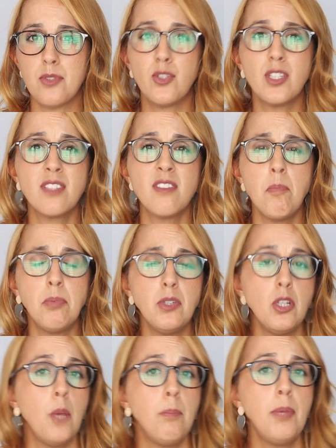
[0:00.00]
For
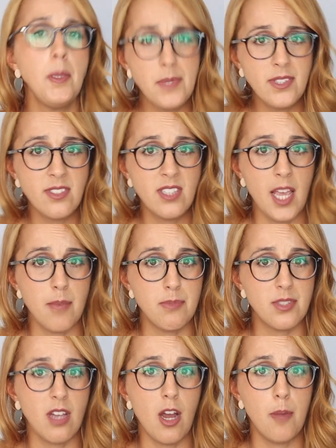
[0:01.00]
example, people's
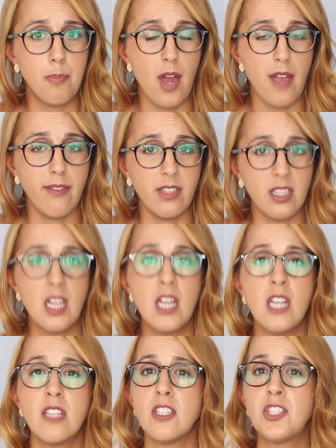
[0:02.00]
names are private,
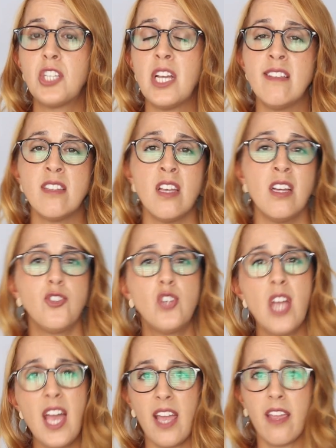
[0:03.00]
such as
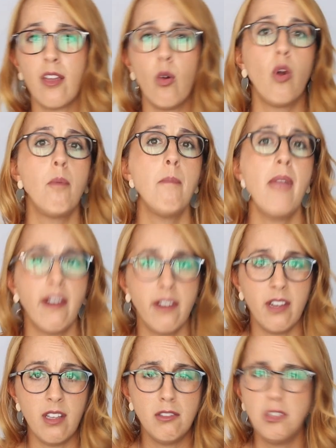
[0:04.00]
Jack or
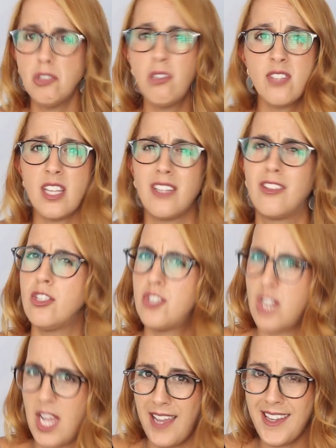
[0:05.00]
Mary. You don't say the
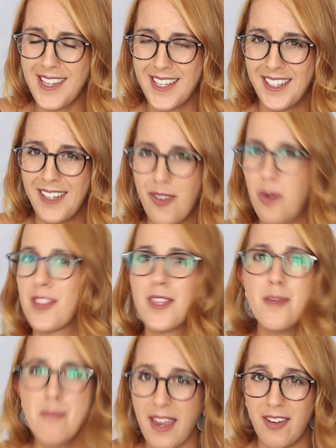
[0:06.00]
Jack or the
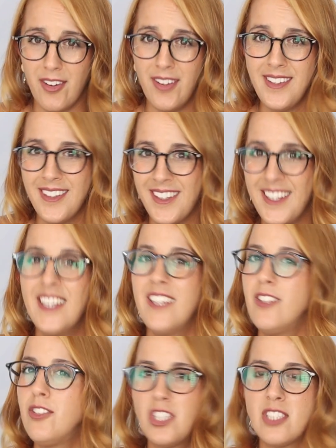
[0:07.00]
Mary.
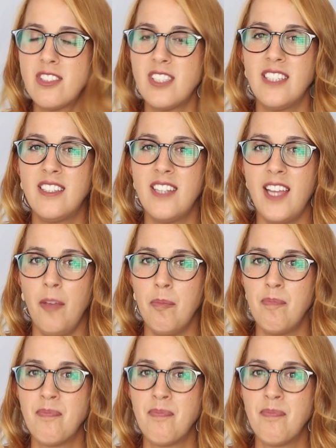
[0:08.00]
You just say the name.